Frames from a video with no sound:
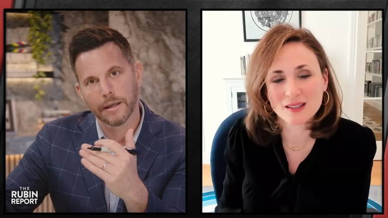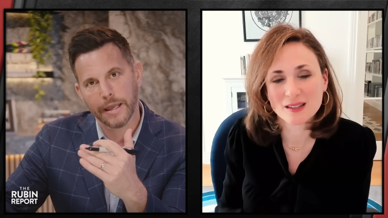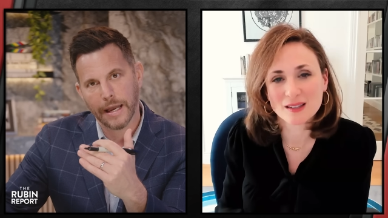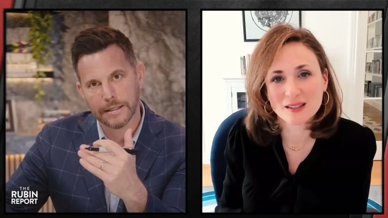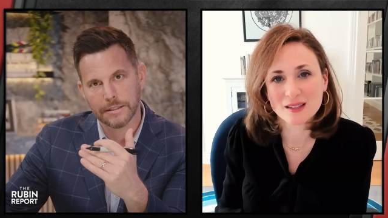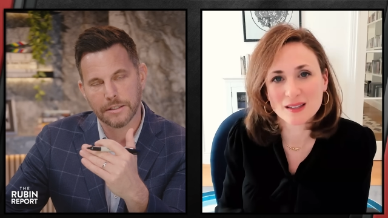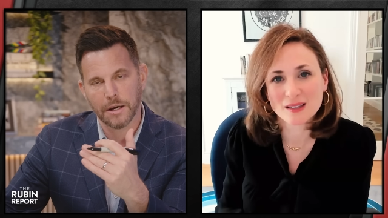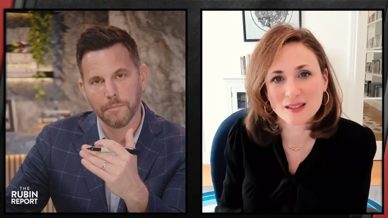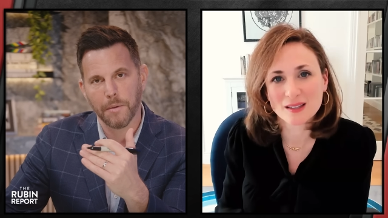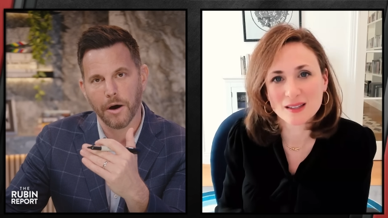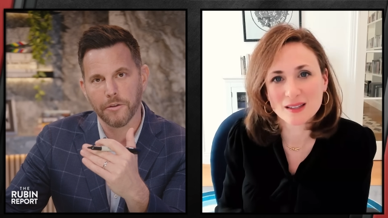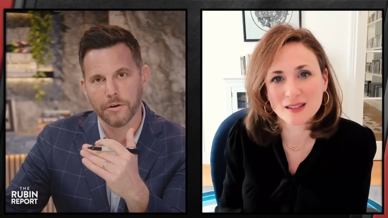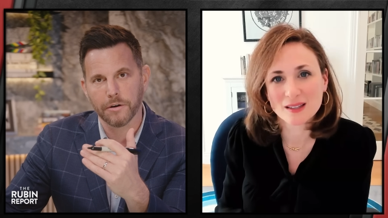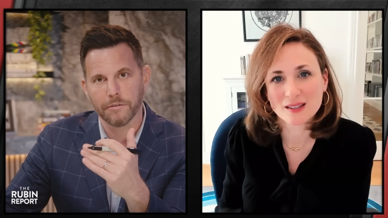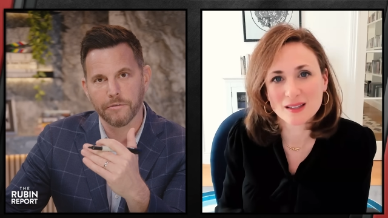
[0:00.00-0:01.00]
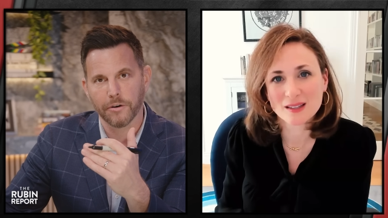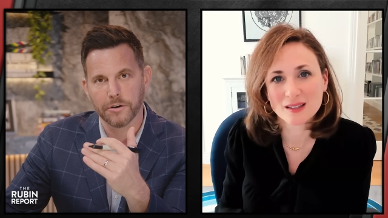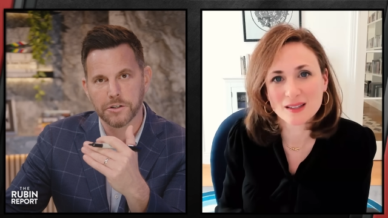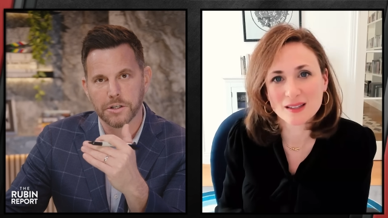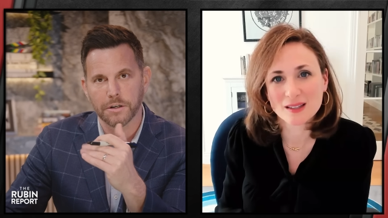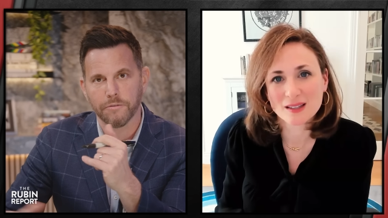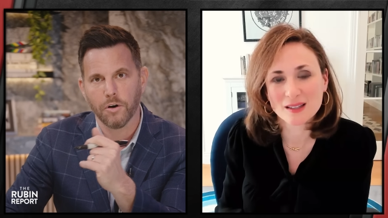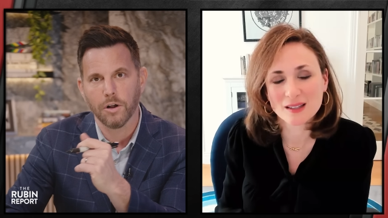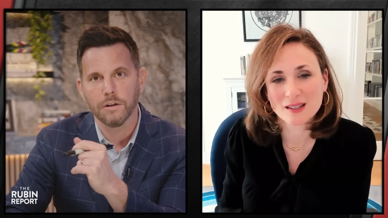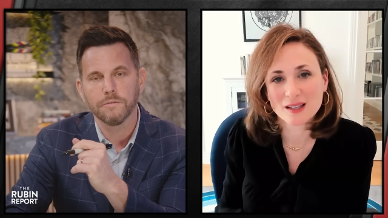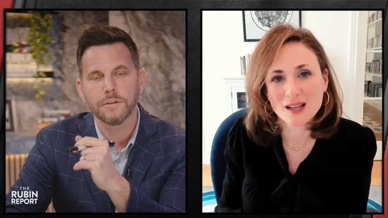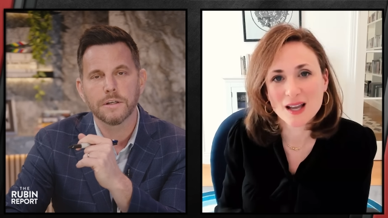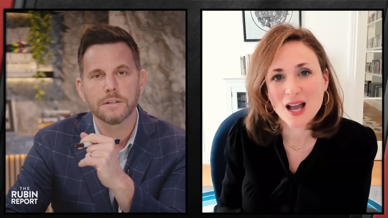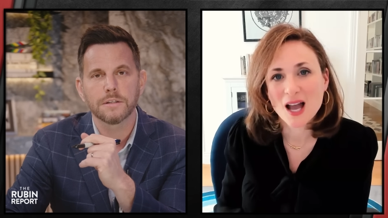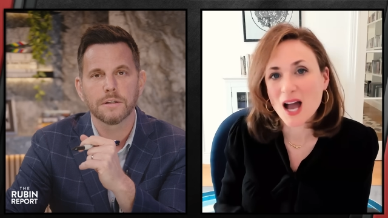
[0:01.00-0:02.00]
Speaker 1: gets some other version of all
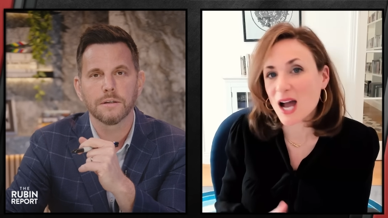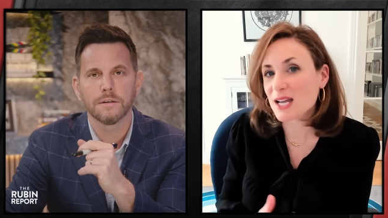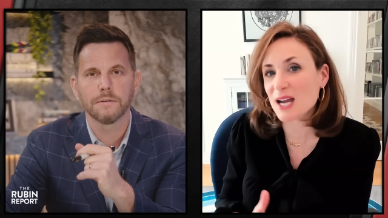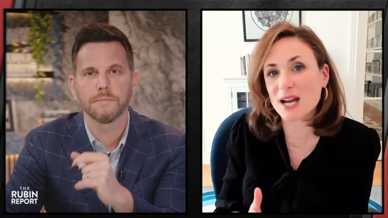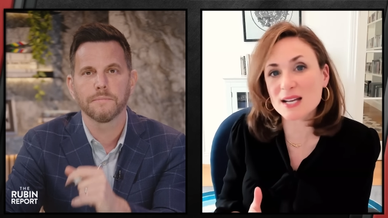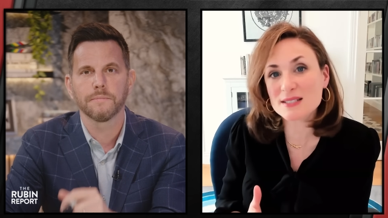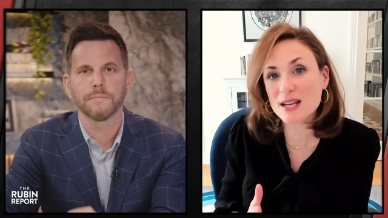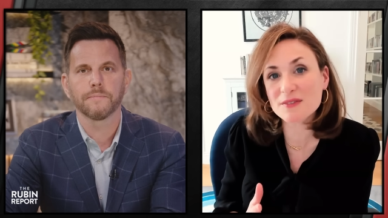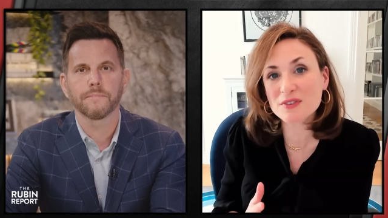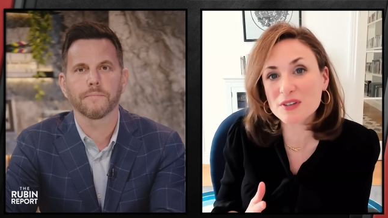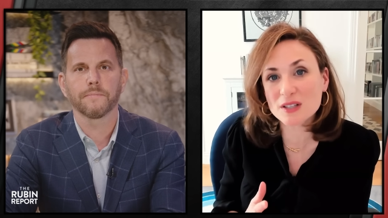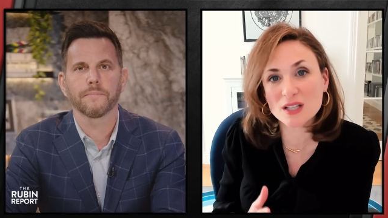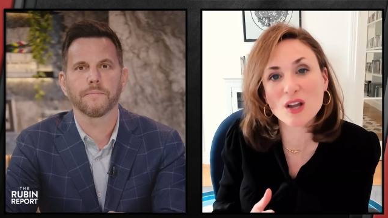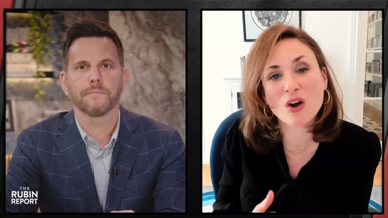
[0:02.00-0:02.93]
of this.
Speaker 2: I definitely